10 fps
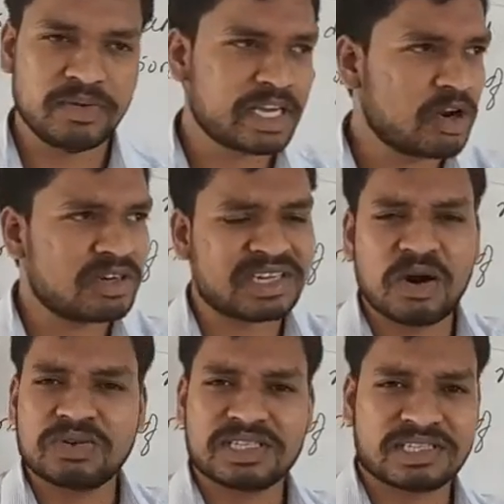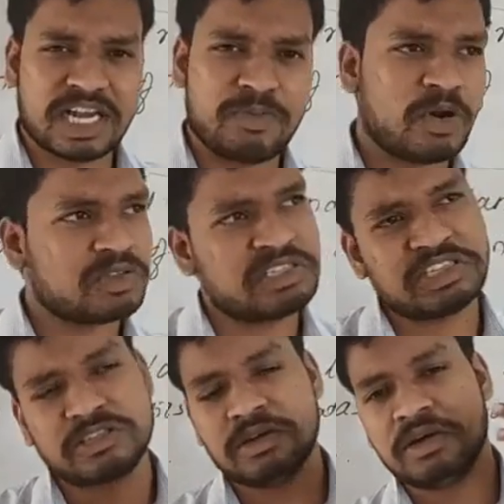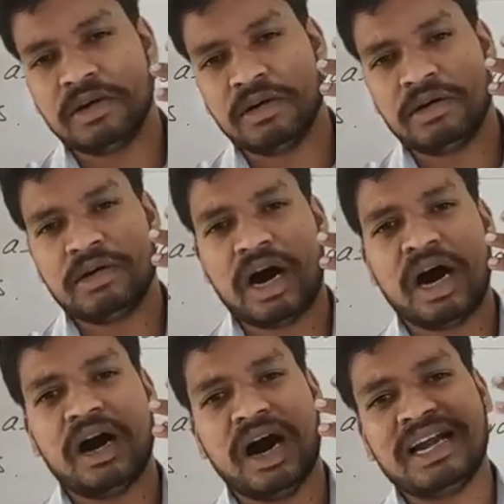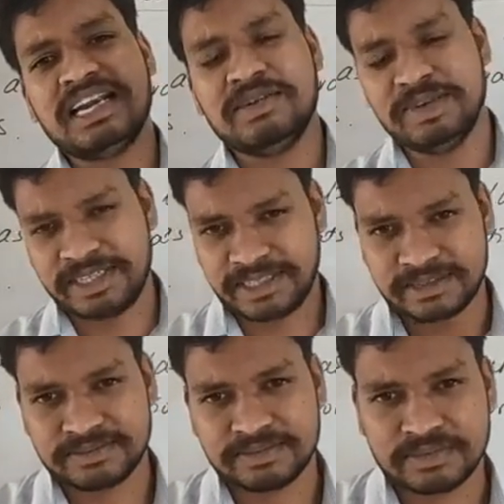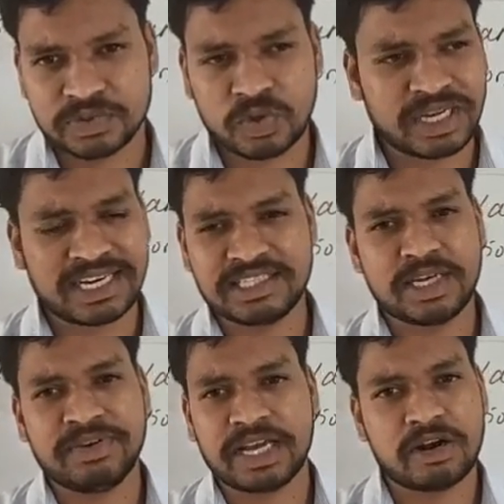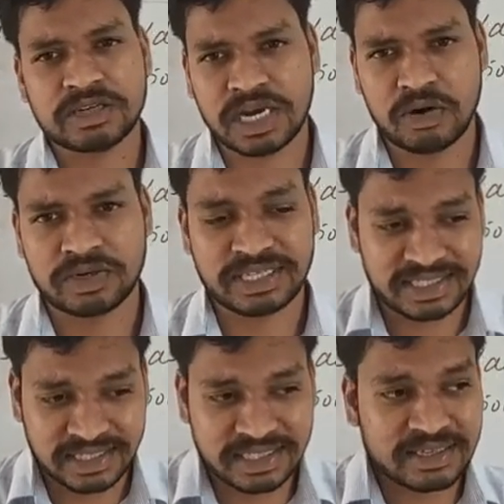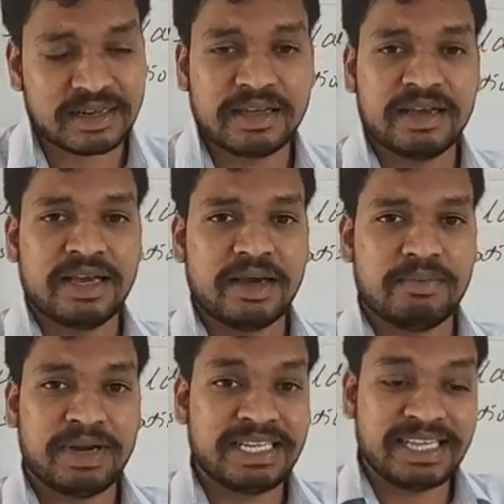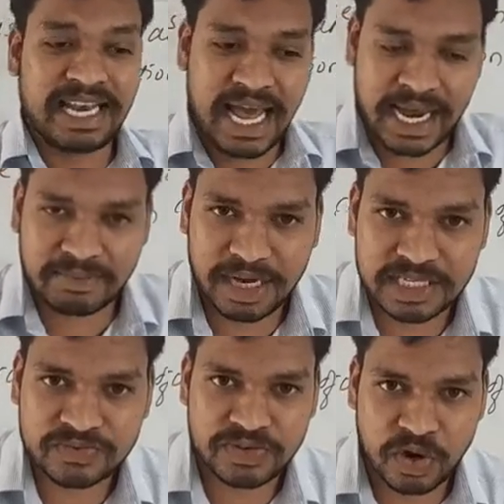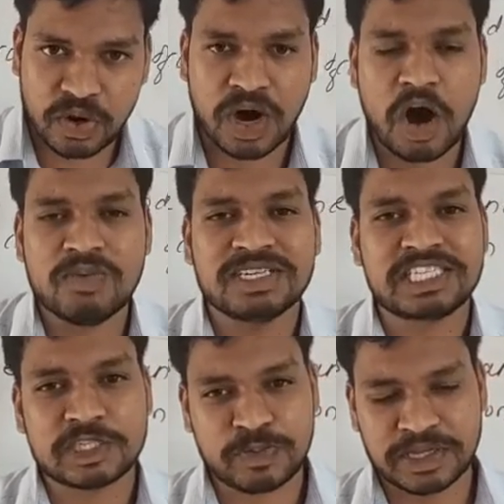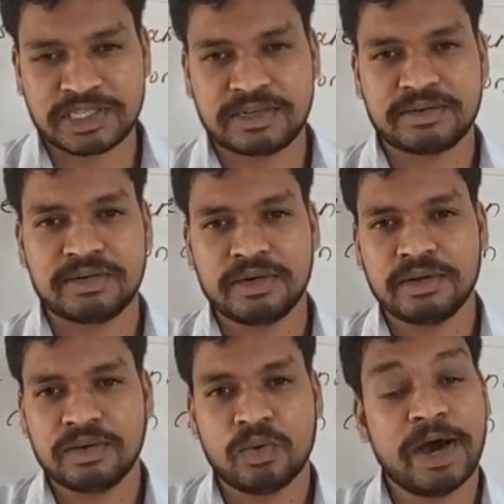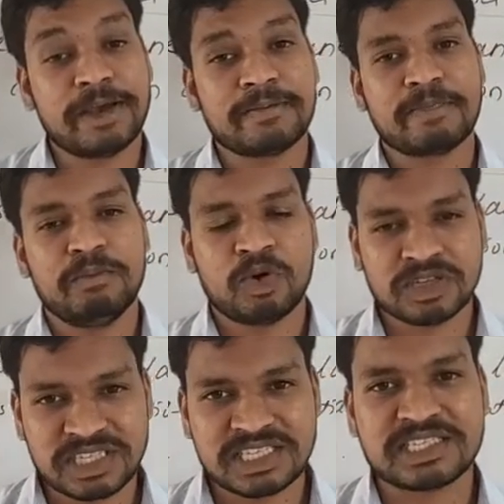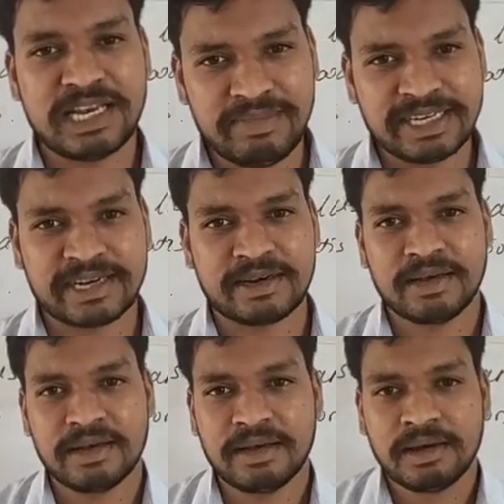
We cannot count the stars because it's unlimited. So the reason we cannot count here, but in the landmass we know how much is present. Why? Because it's limited.